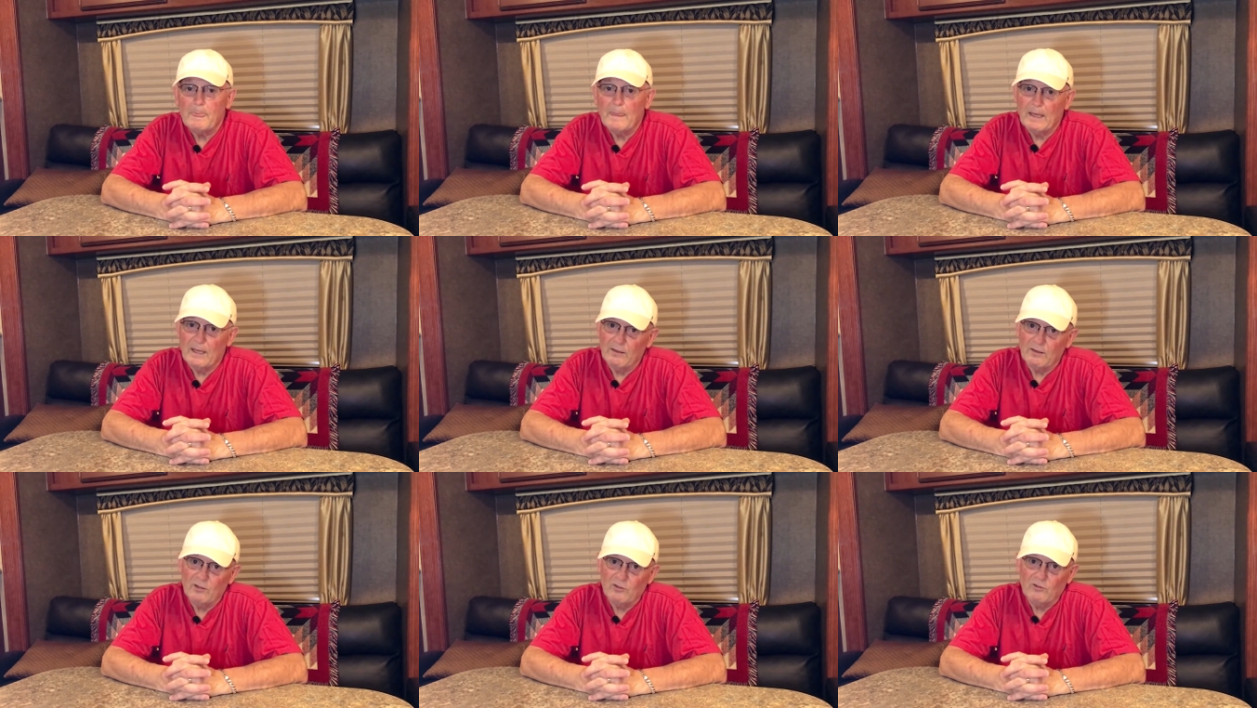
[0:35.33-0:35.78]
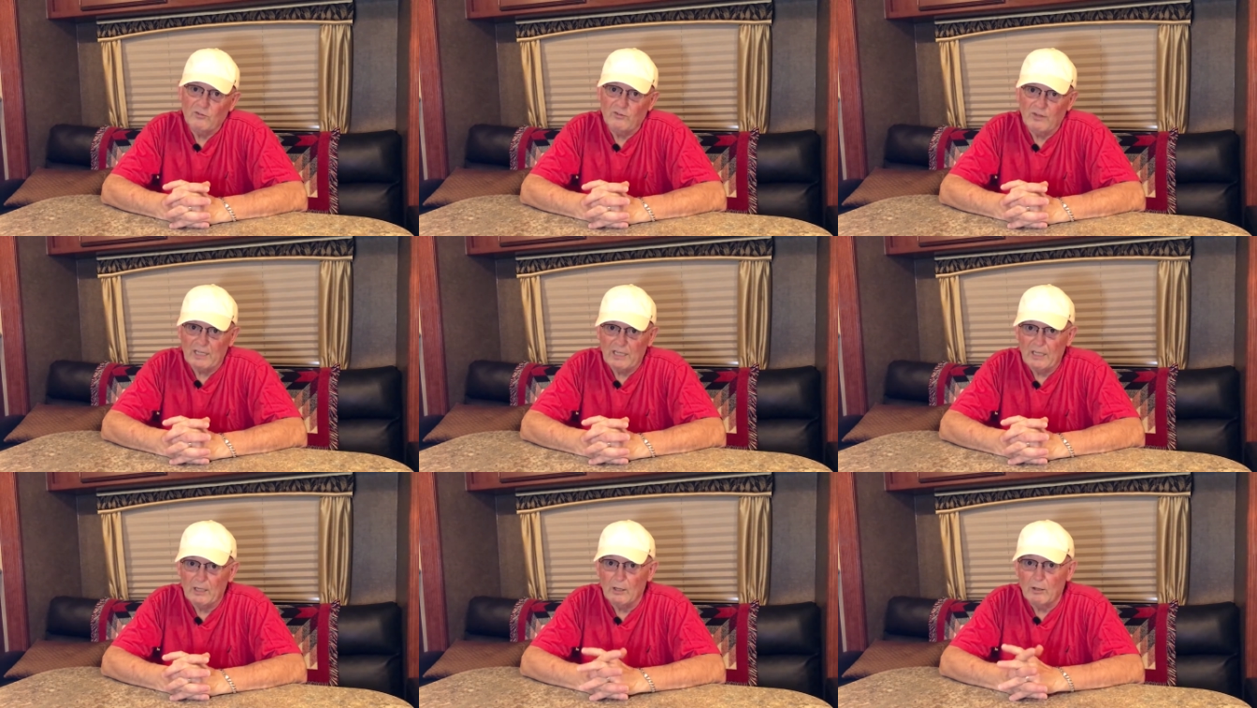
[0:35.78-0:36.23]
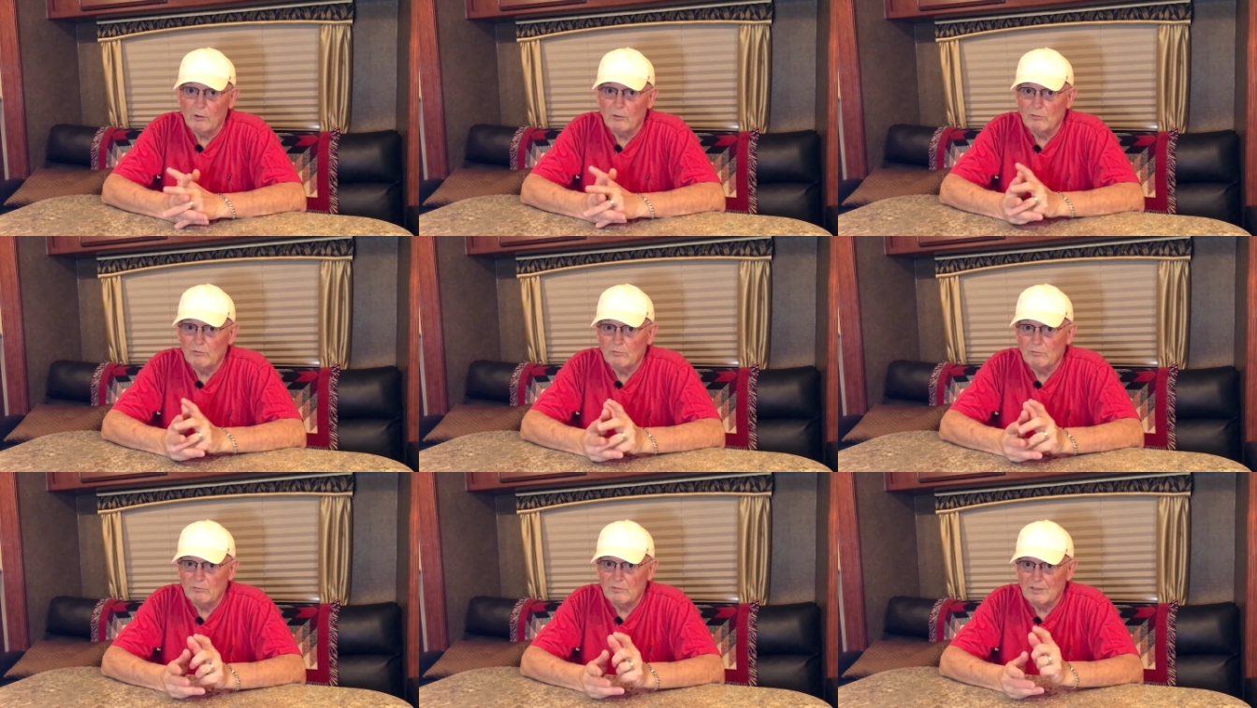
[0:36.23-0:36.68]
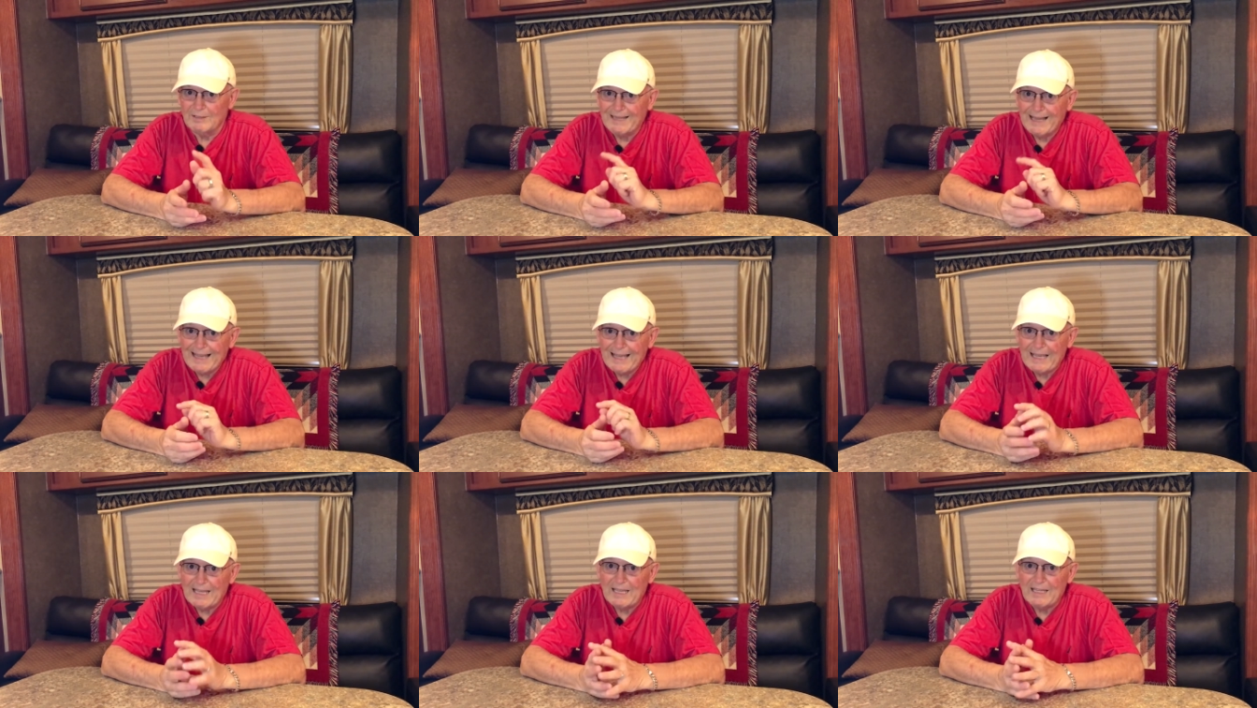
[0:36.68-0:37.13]
Now this video
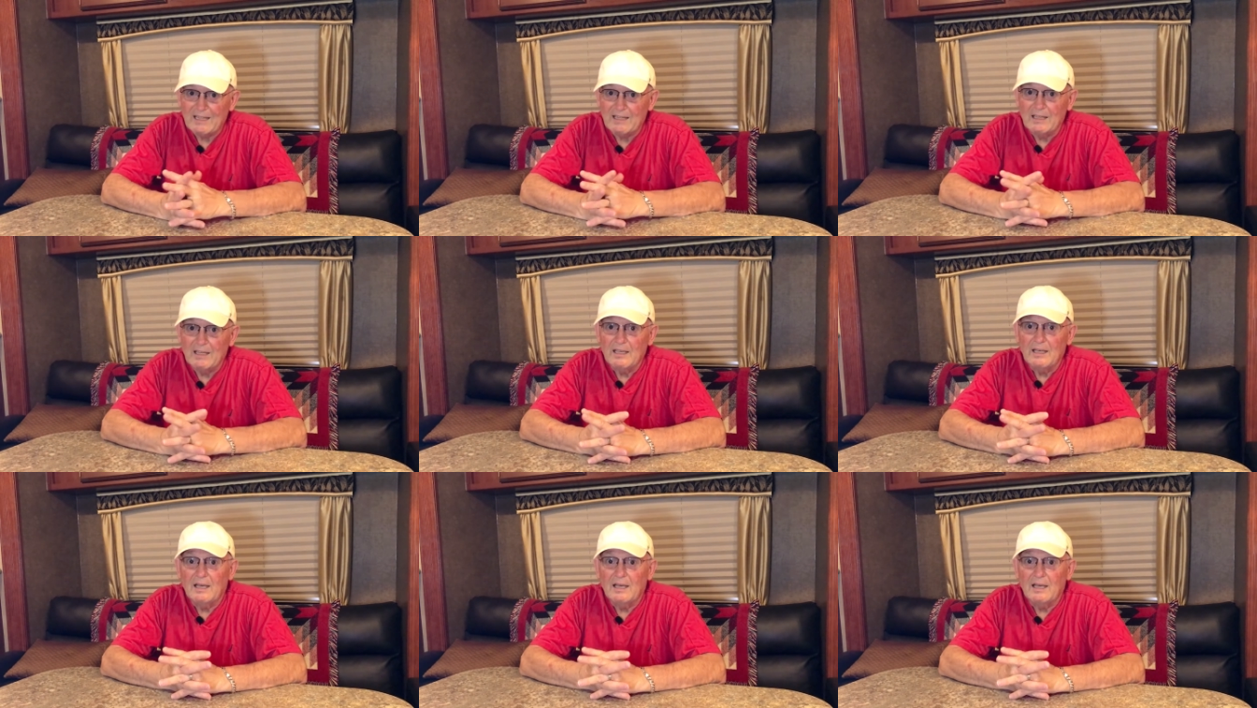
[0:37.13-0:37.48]
today,